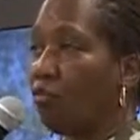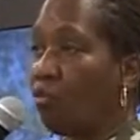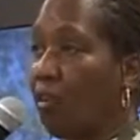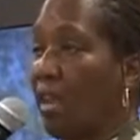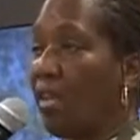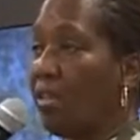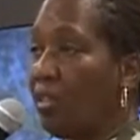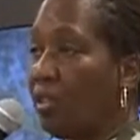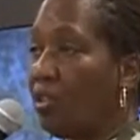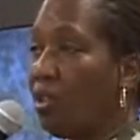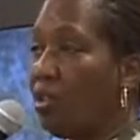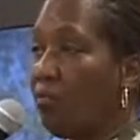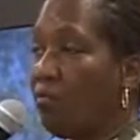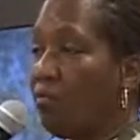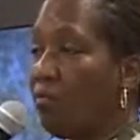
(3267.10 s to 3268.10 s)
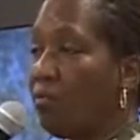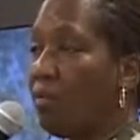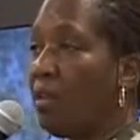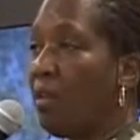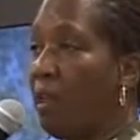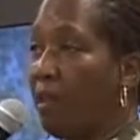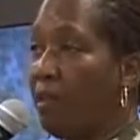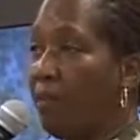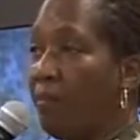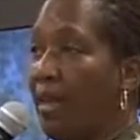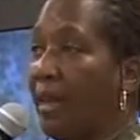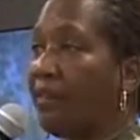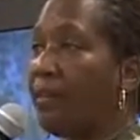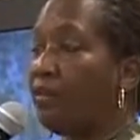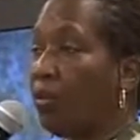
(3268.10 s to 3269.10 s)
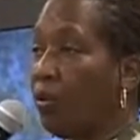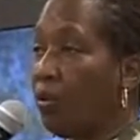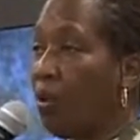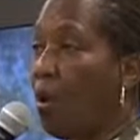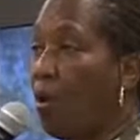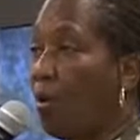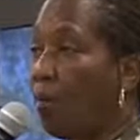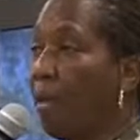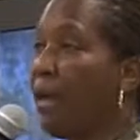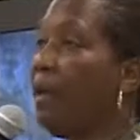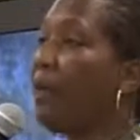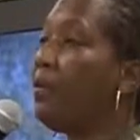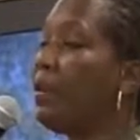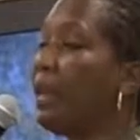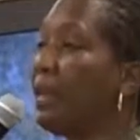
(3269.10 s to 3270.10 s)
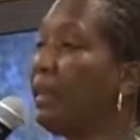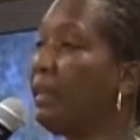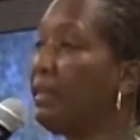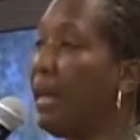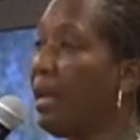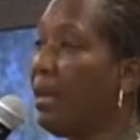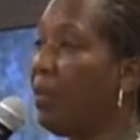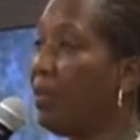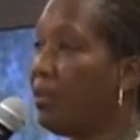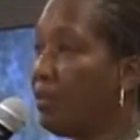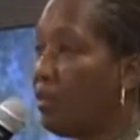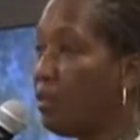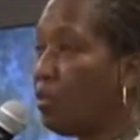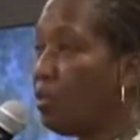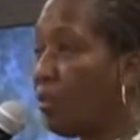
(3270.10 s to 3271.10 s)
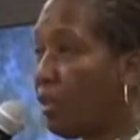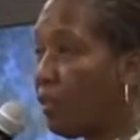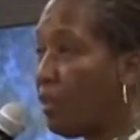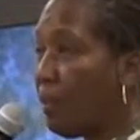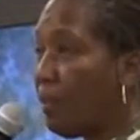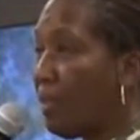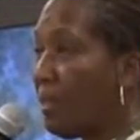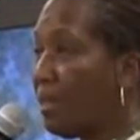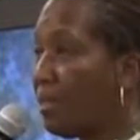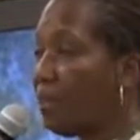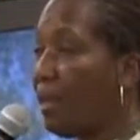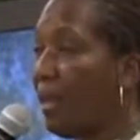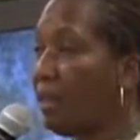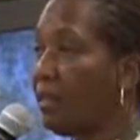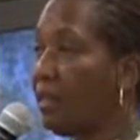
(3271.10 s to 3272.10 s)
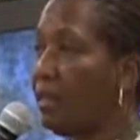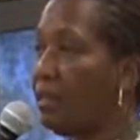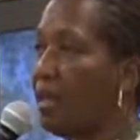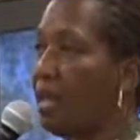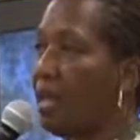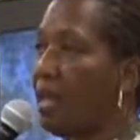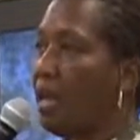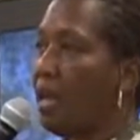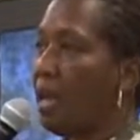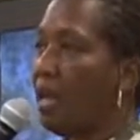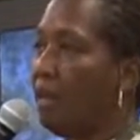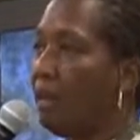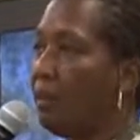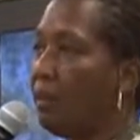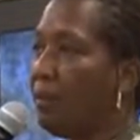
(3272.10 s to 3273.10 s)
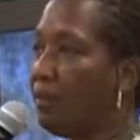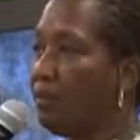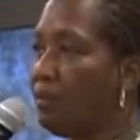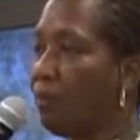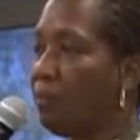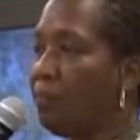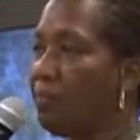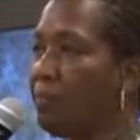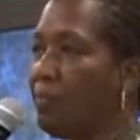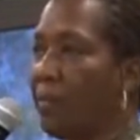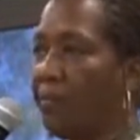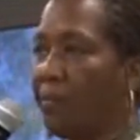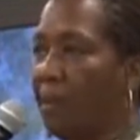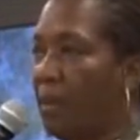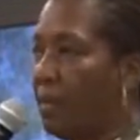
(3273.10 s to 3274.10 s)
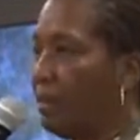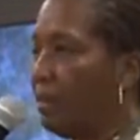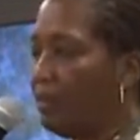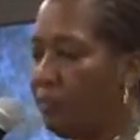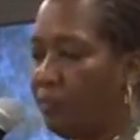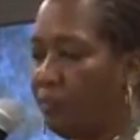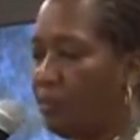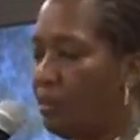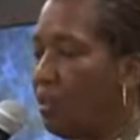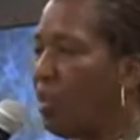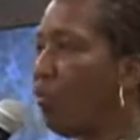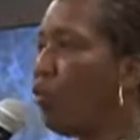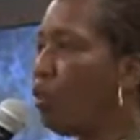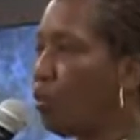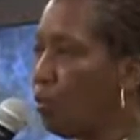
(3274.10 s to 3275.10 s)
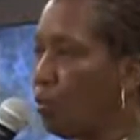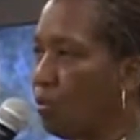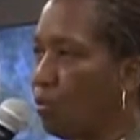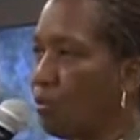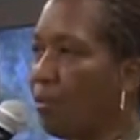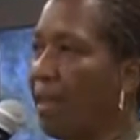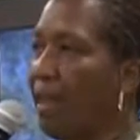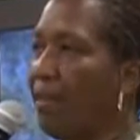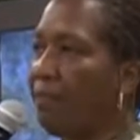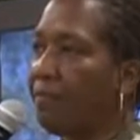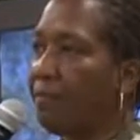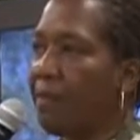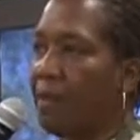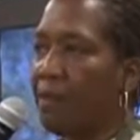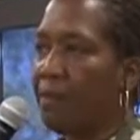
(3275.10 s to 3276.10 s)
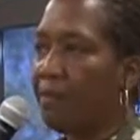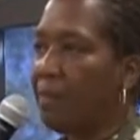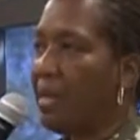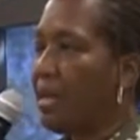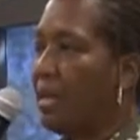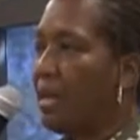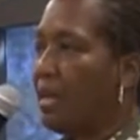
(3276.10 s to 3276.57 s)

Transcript: transition, uh, the fact that you're home now and now this is what's going to be expected. Uh, these are uh, different tools. You'll have um,